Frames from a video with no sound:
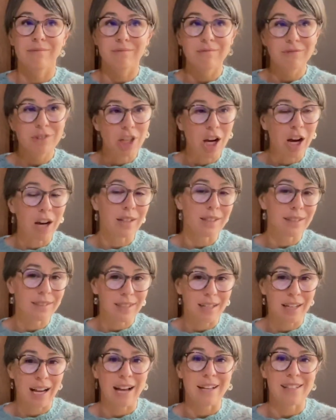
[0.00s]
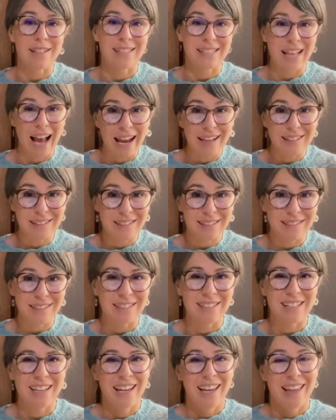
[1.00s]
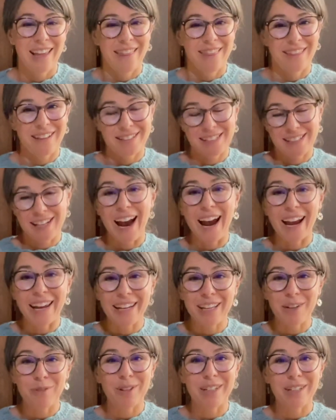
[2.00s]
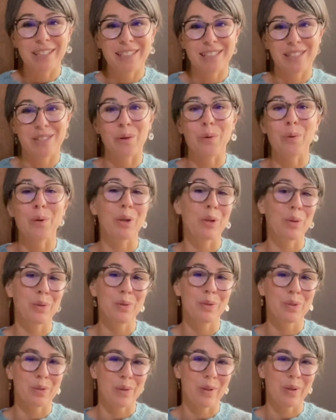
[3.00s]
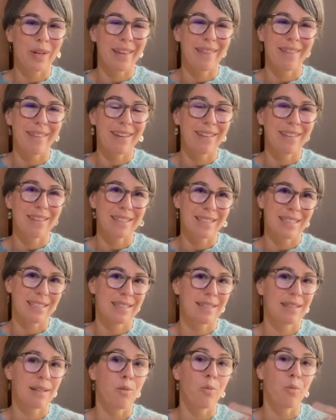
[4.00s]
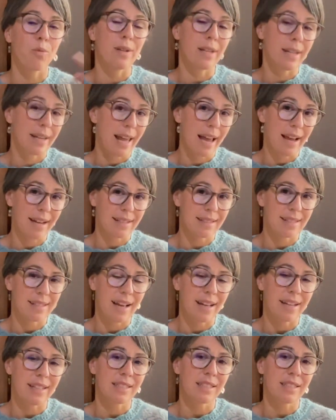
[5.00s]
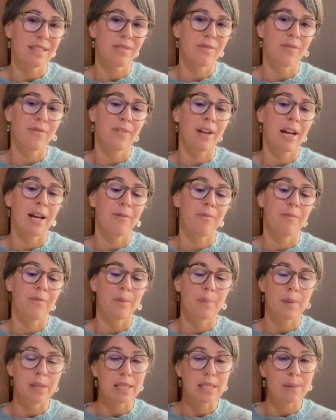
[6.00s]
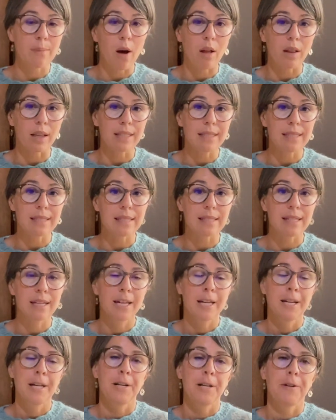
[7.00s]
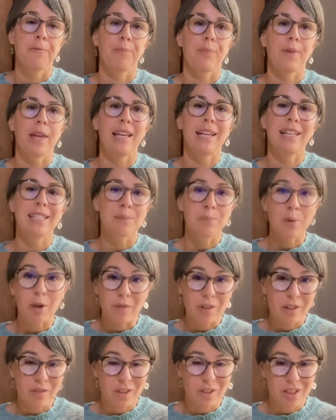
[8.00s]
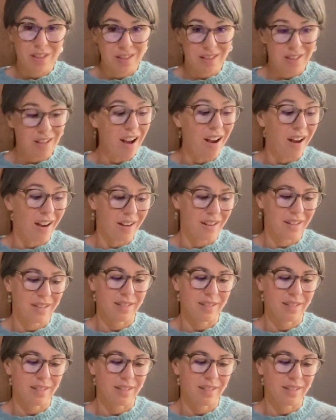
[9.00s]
ton of sizes. The tiny one is so cute, so I think this is the next size from the smallest. And it's perfect for a sock